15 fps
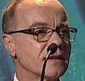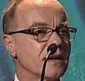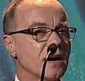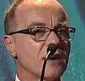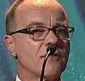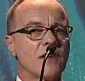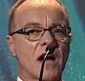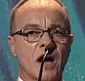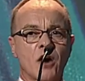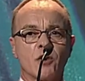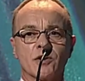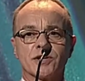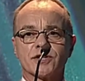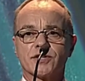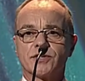of
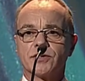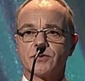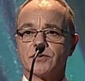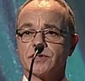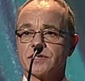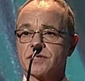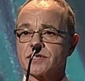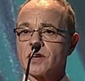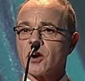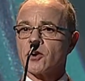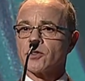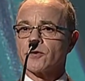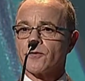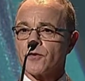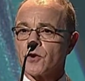our students are
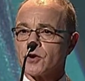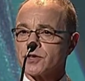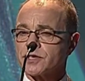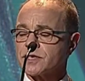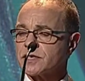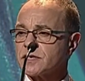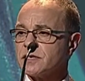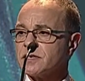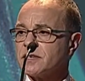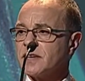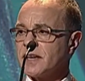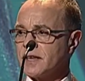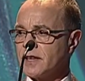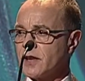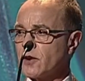the first
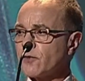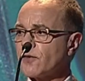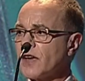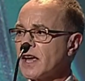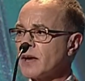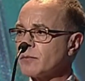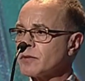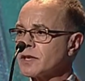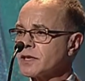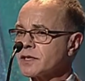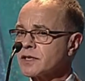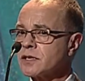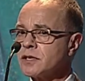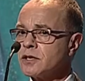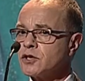in their
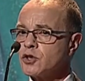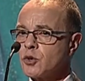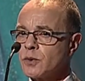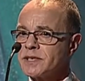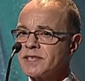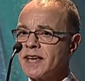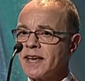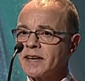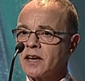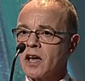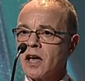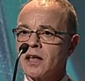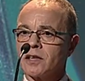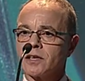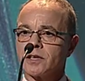families to attend
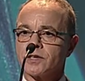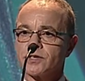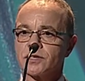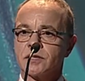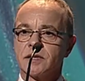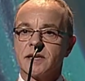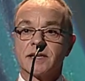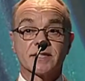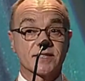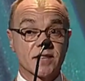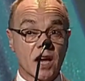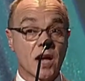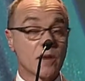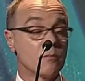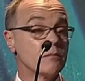college.
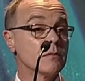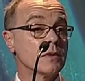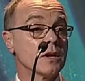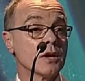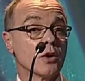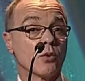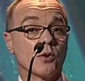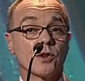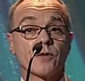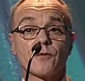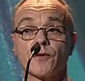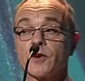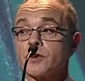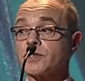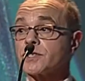Some were the
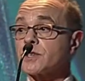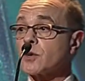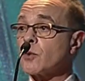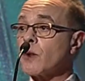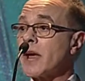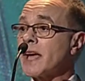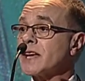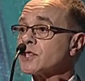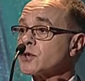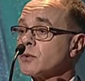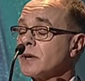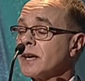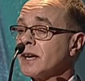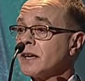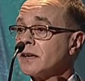first to
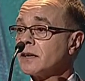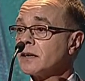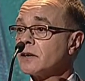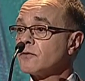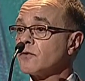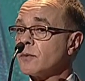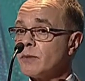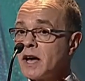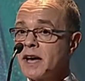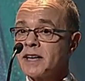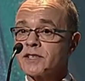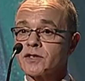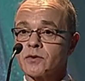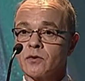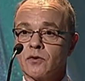graduate from high
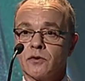school